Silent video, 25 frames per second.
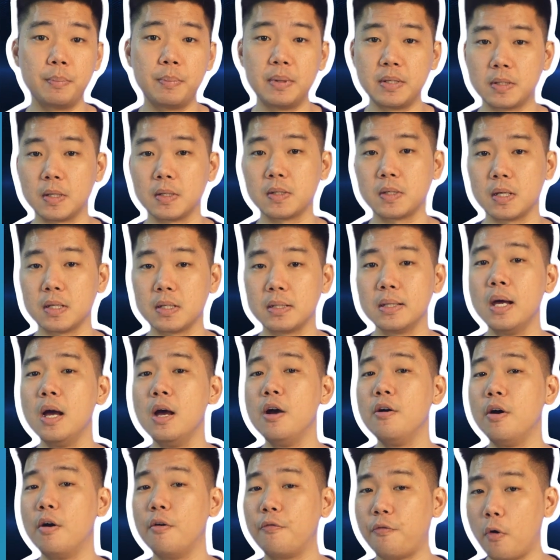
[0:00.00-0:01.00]
businesses
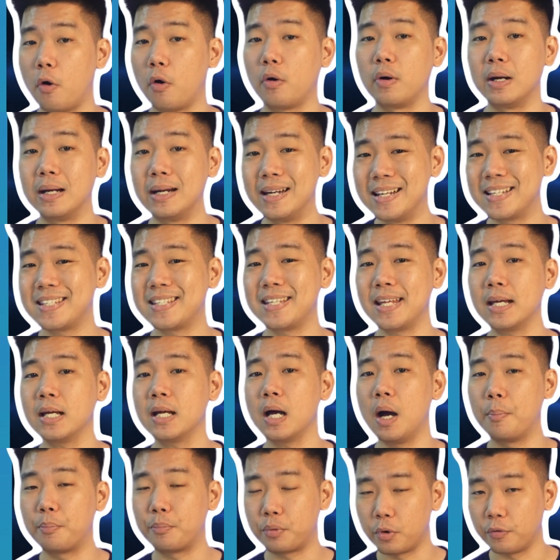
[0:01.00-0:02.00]
for listing
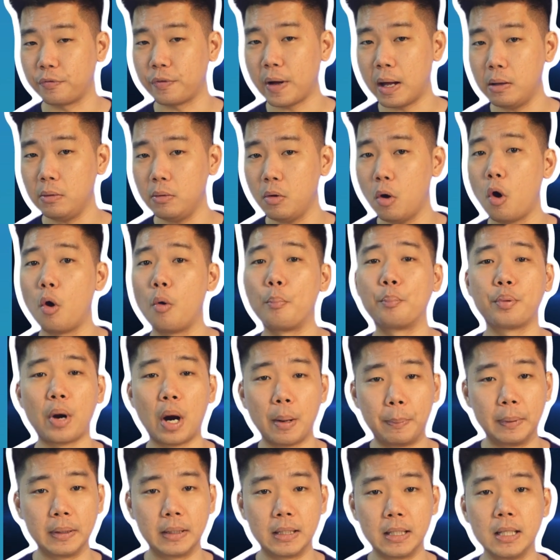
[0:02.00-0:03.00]
a profile or
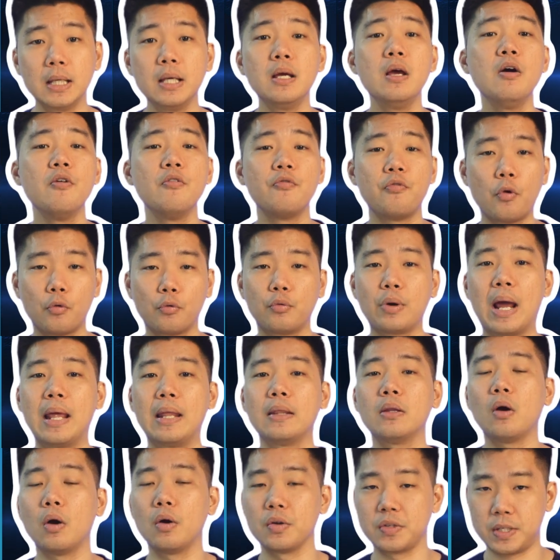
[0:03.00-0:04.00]
property for
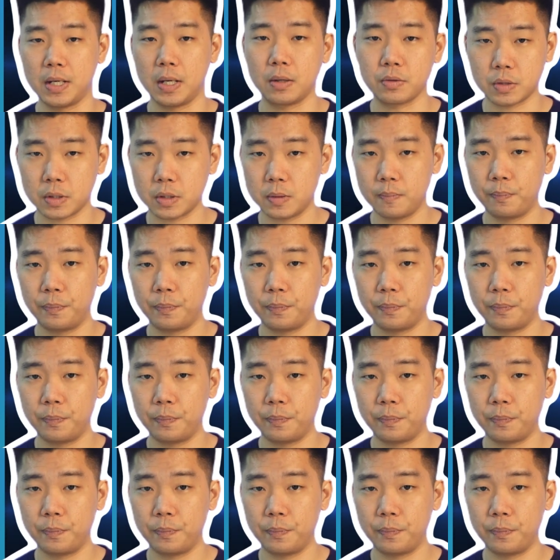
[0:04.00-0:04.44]
rent or sales.